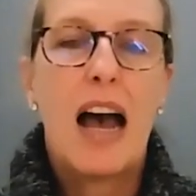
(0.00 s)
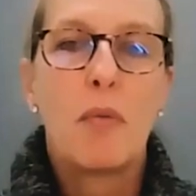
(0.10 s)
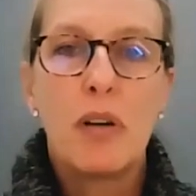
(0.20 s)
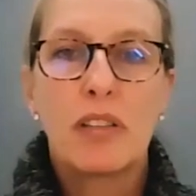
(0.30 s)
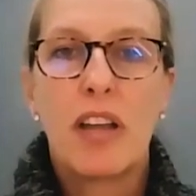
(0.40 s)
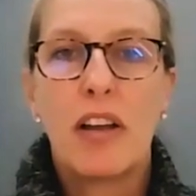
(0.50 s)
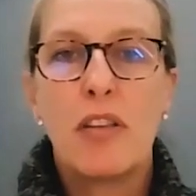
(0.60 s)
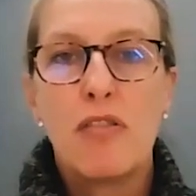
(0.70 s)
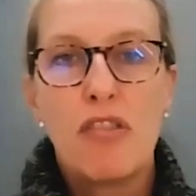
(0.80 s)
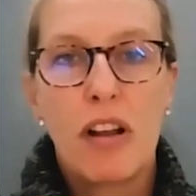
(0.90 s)
I will tell
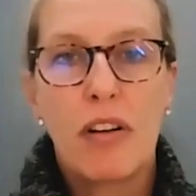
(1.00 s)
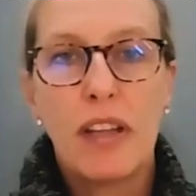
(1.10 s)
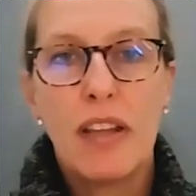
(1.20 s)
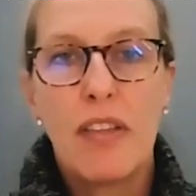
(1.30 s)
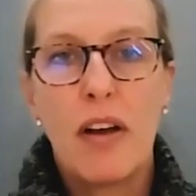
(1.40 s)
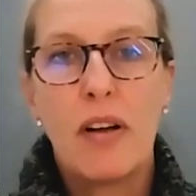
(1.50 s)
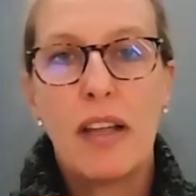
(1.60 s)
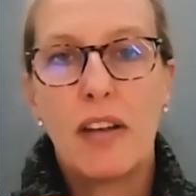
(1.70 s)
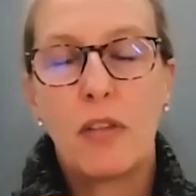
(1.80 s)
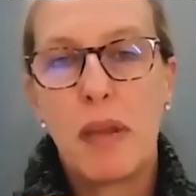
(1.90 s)
you generally,
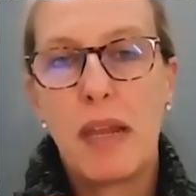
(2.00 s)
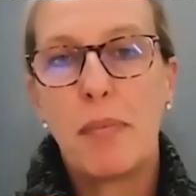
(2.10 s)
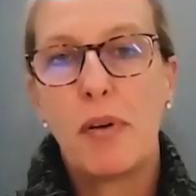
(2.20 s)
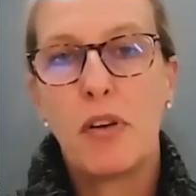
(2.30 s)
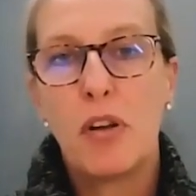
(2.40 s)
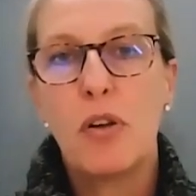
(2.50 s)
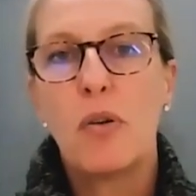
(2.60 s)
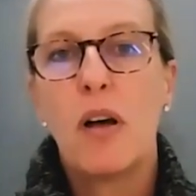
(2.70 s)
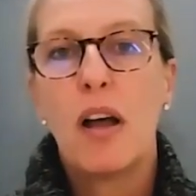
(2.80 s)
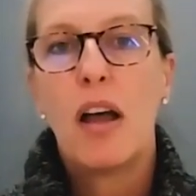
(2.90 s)
though, it is people
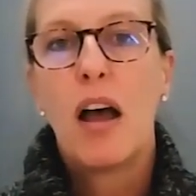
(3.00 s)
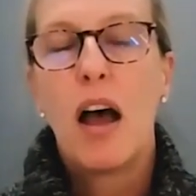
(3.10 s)
who